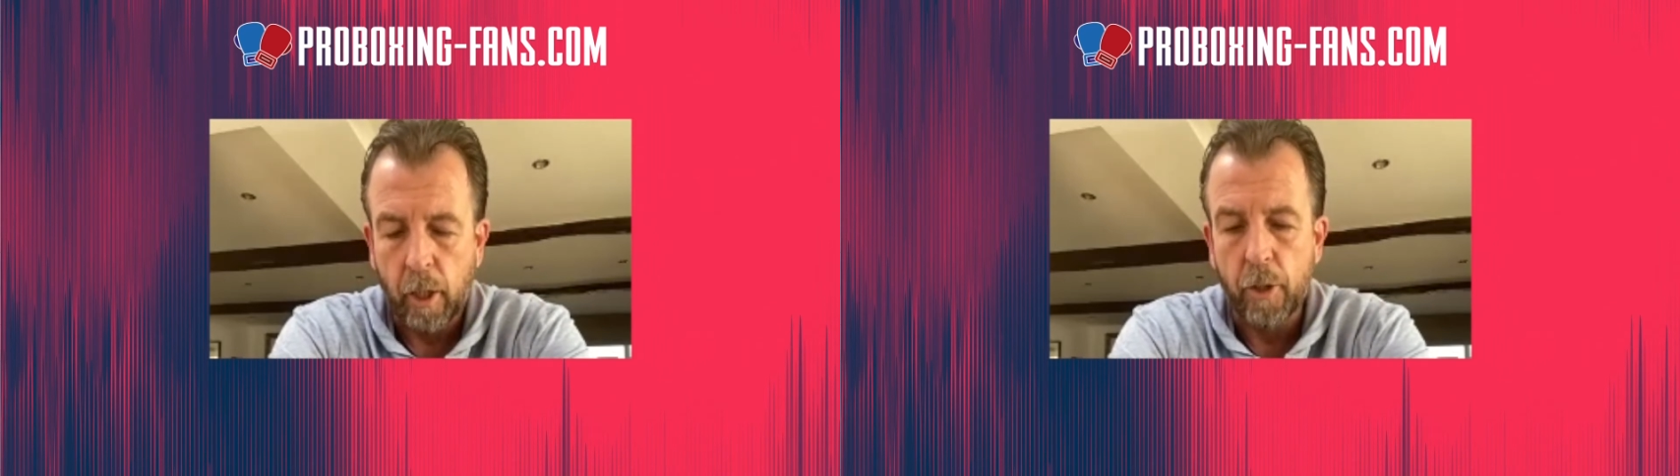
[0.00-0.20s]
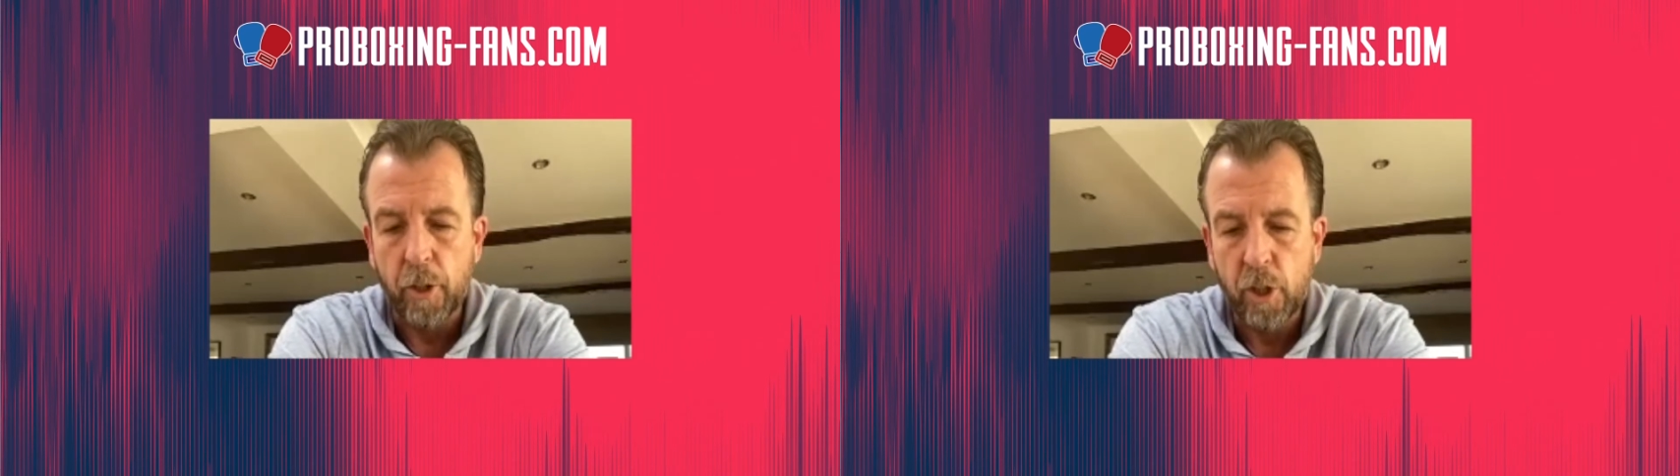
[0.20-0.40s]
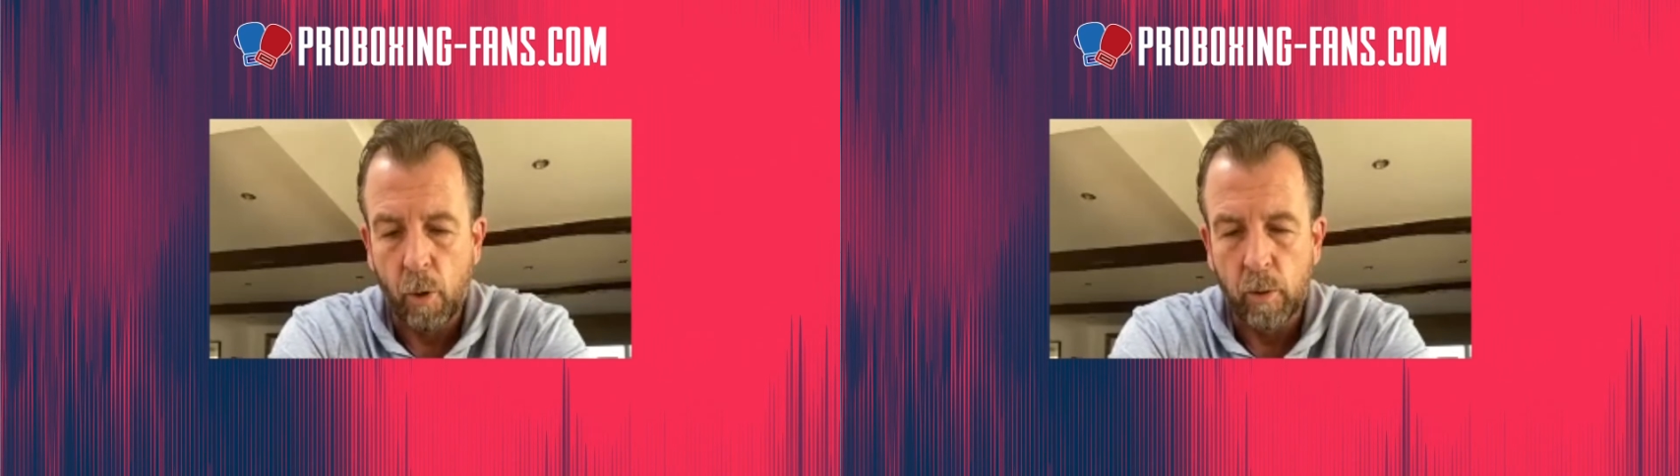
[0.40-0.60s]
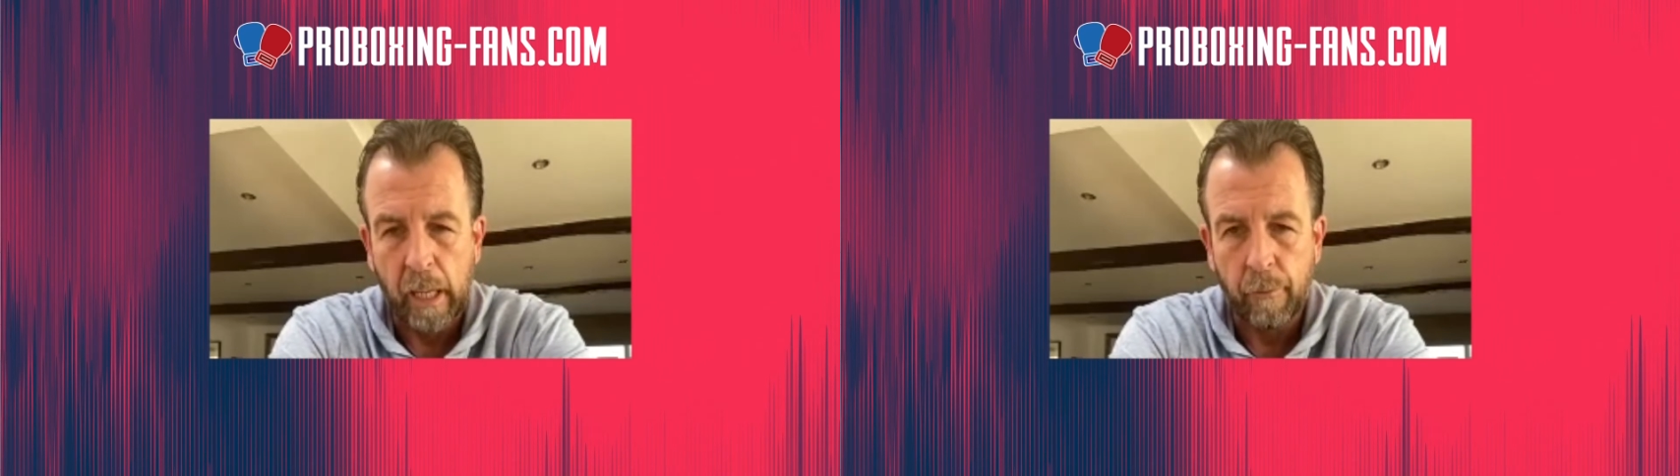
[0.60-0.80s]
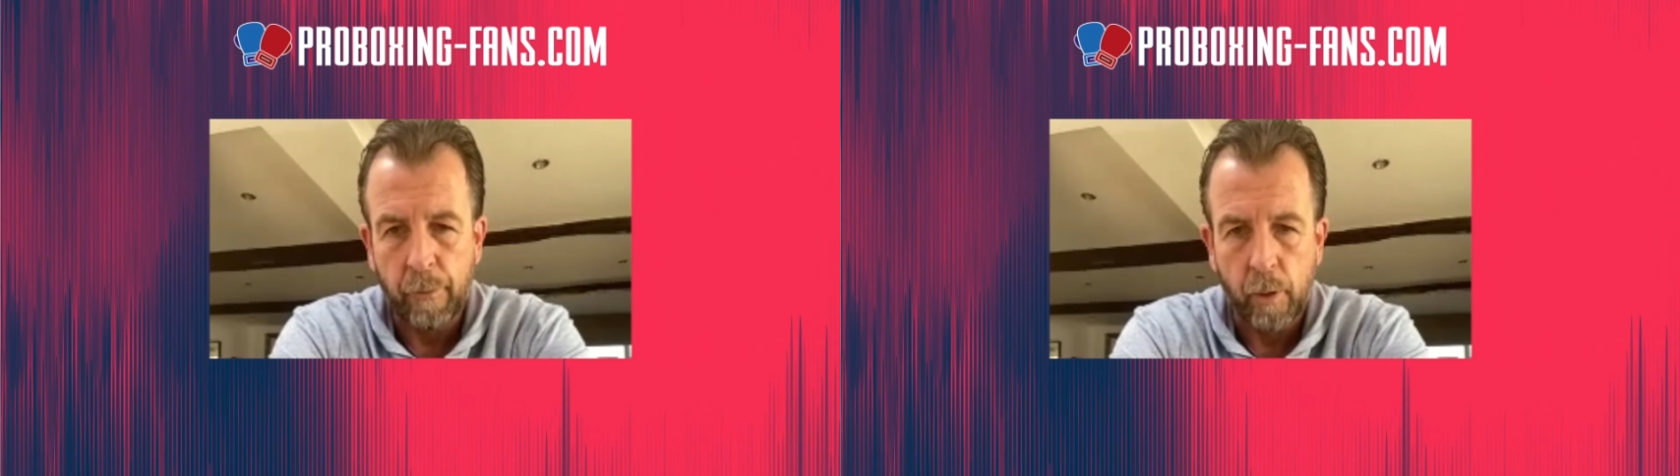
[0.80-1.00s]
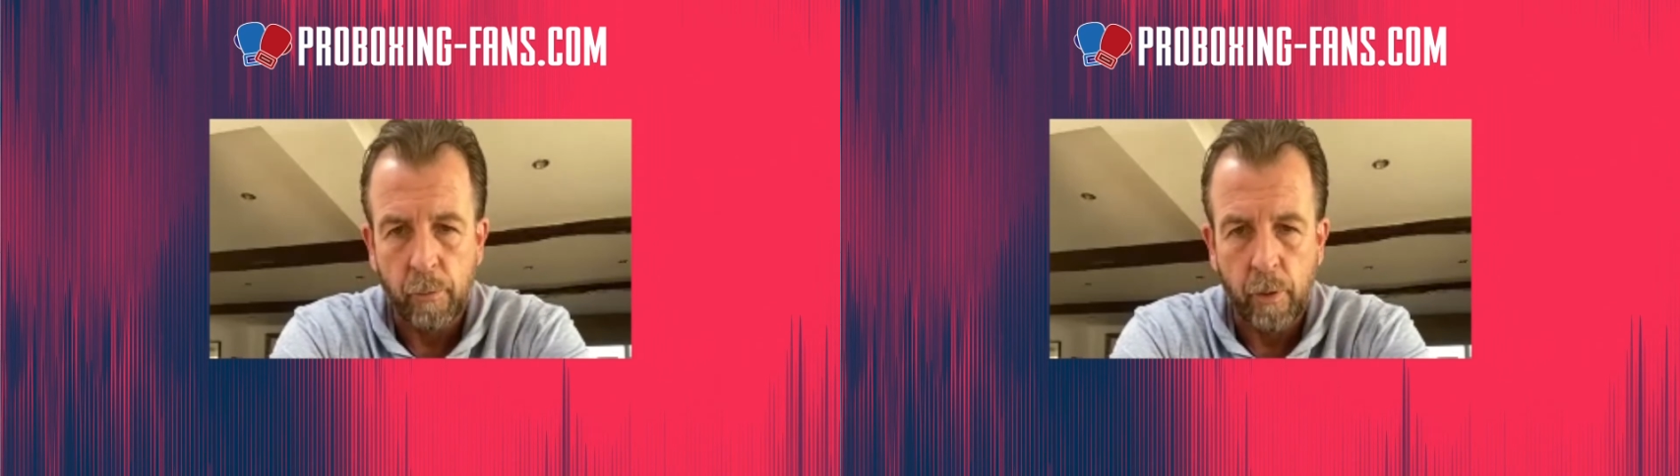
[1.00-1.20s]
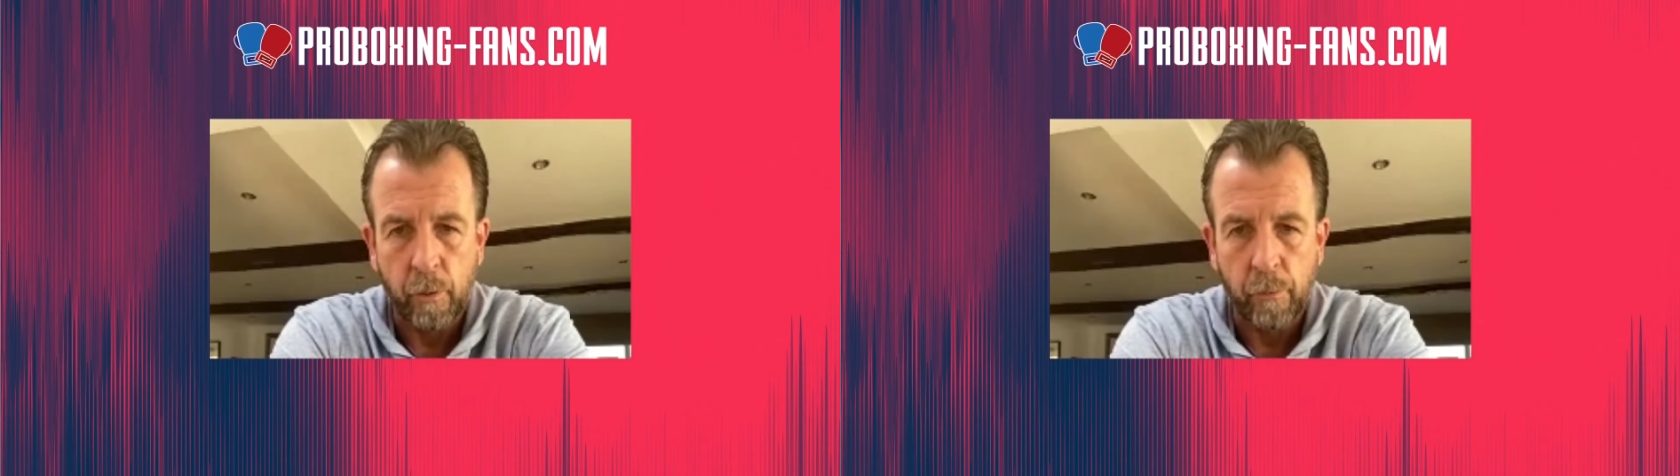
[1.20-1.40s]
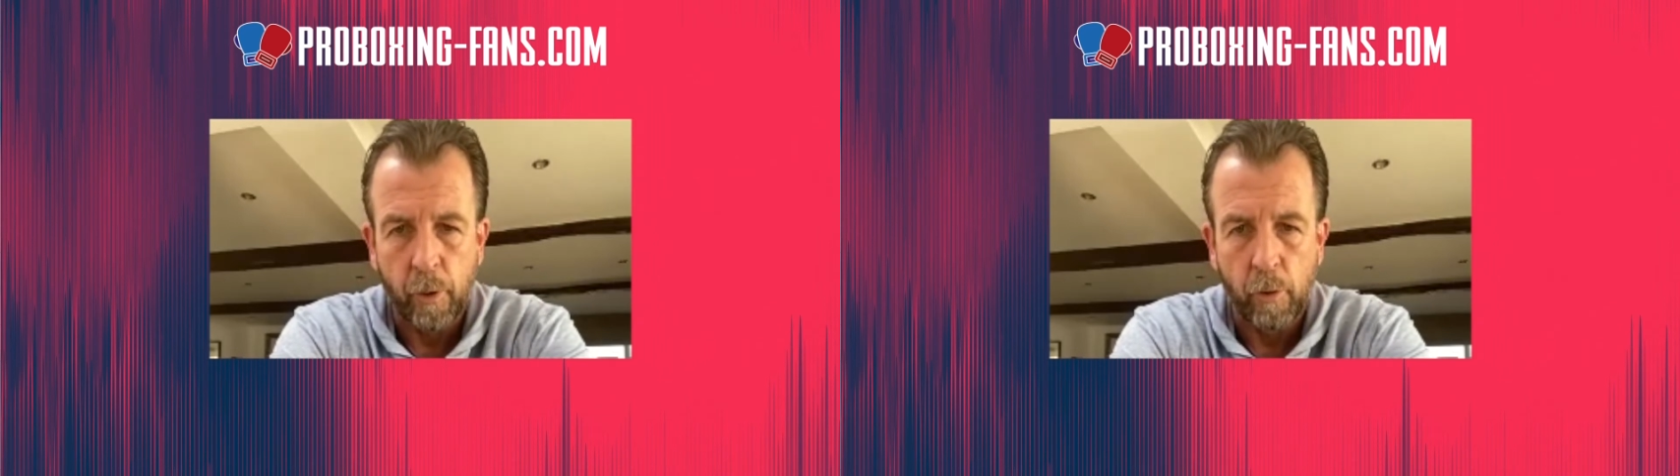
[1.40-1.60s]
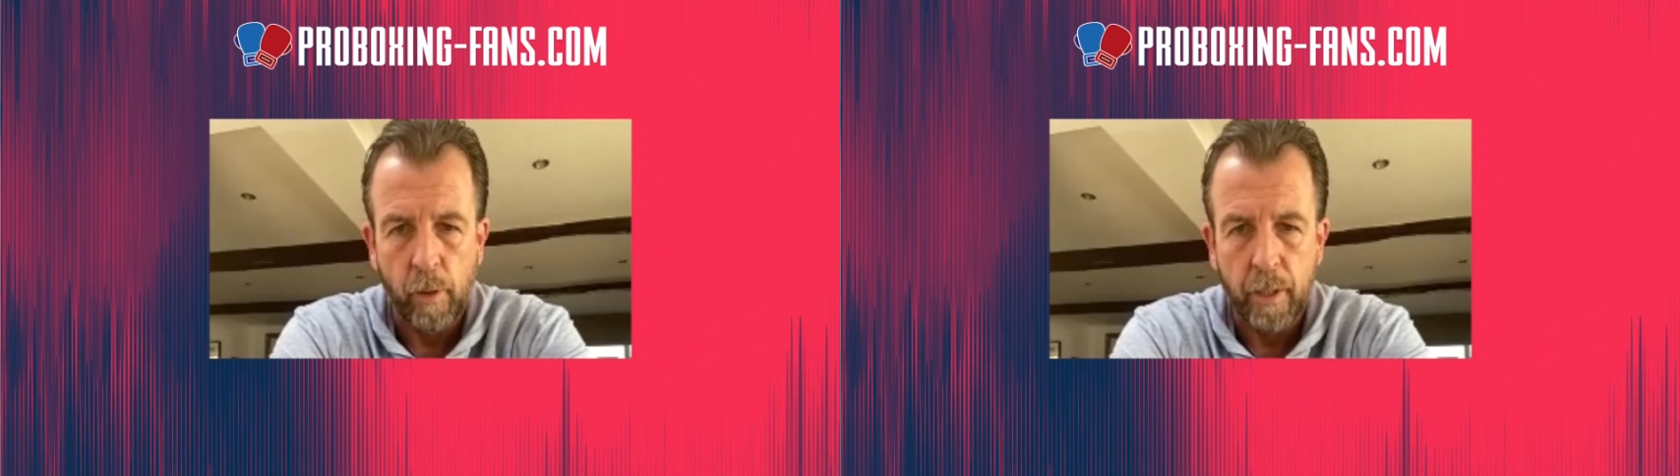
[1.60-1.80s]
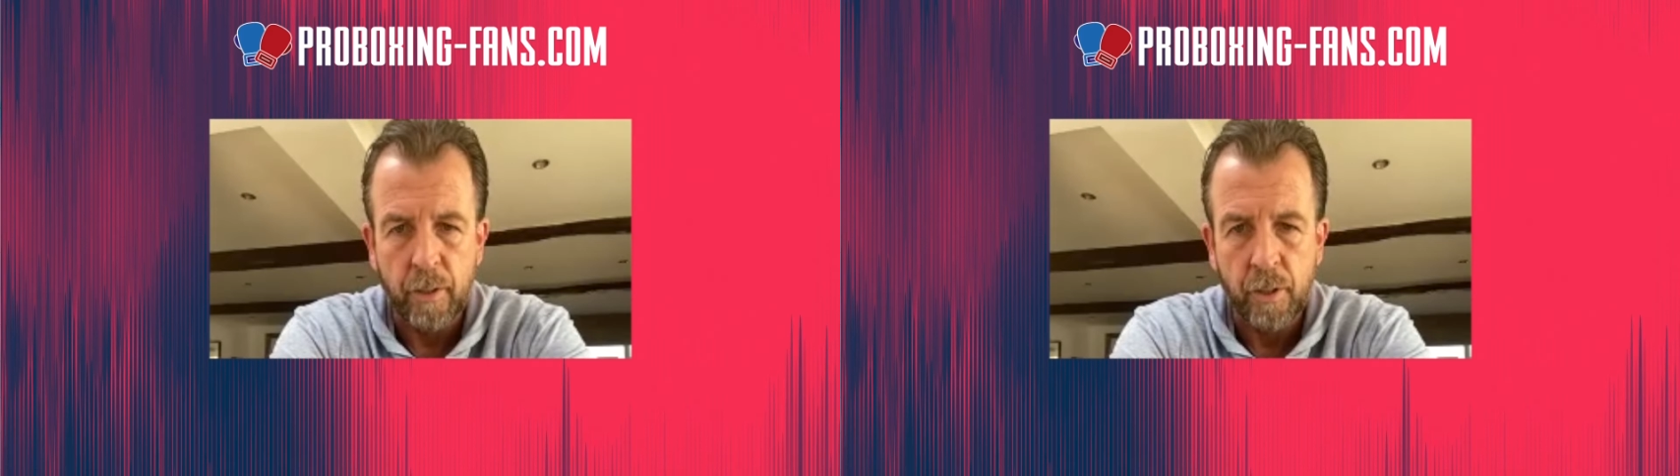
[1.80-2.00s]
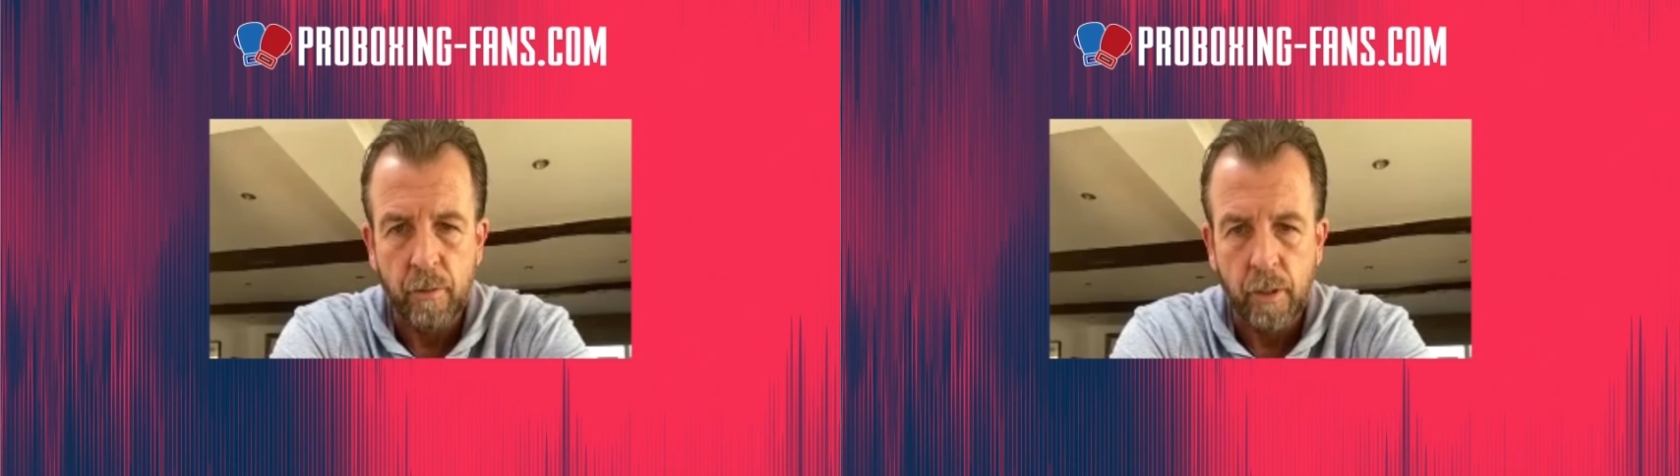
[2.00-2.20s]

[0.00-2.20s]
show in Latvia for a reason.